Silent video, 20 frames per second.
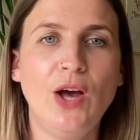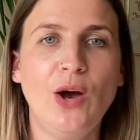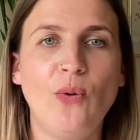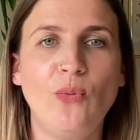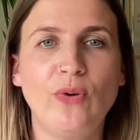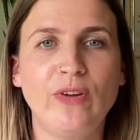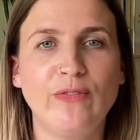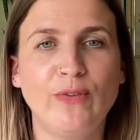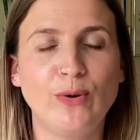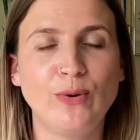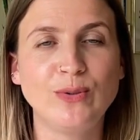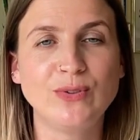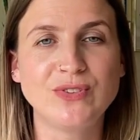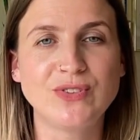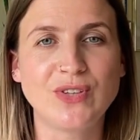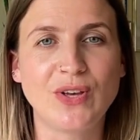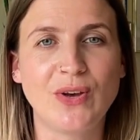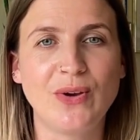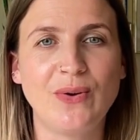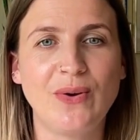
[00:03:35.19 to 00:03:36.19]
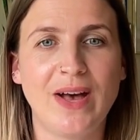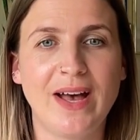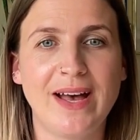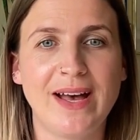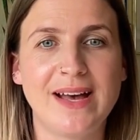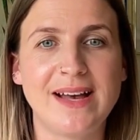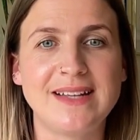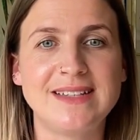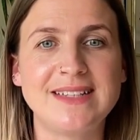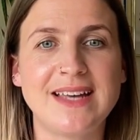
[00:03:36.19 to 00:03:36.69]
We've also
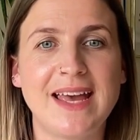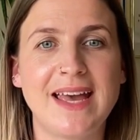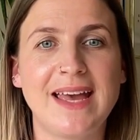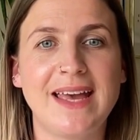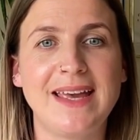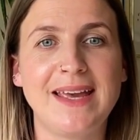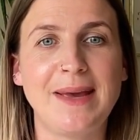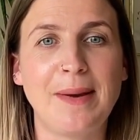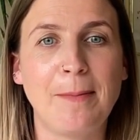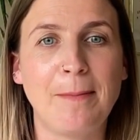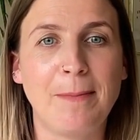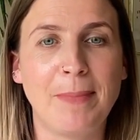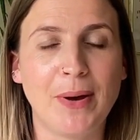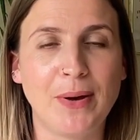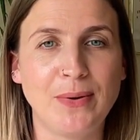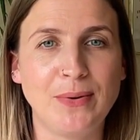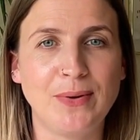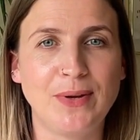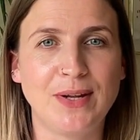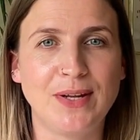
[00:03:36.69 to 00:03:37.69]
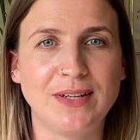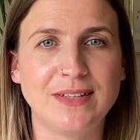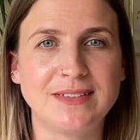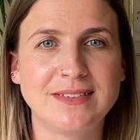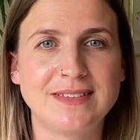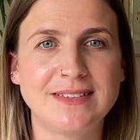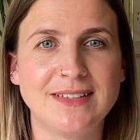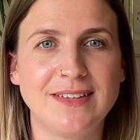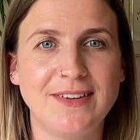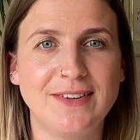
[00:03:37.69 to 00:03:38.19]
had a
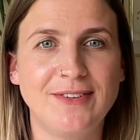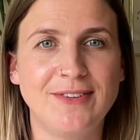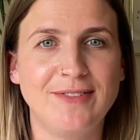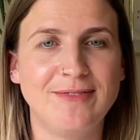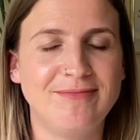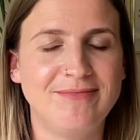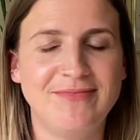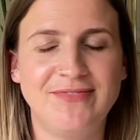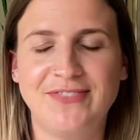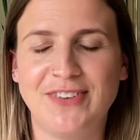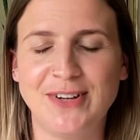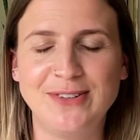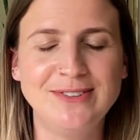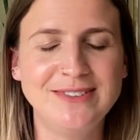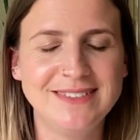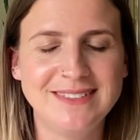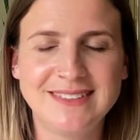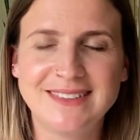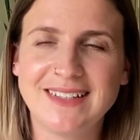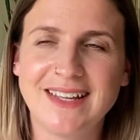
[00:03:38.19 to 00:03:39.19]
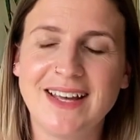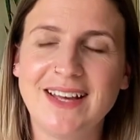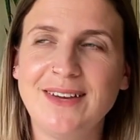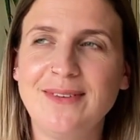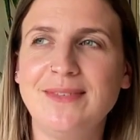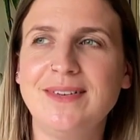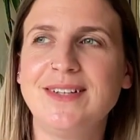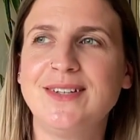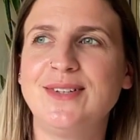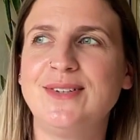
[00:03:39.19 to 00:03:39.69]
bonus vault, I
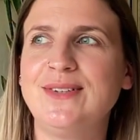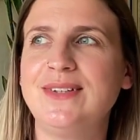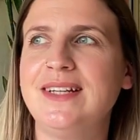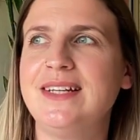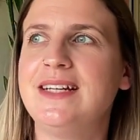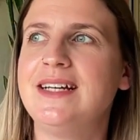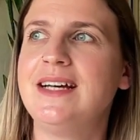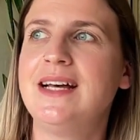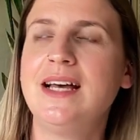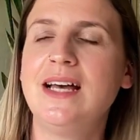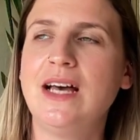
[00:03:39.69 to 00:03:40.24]
would call it,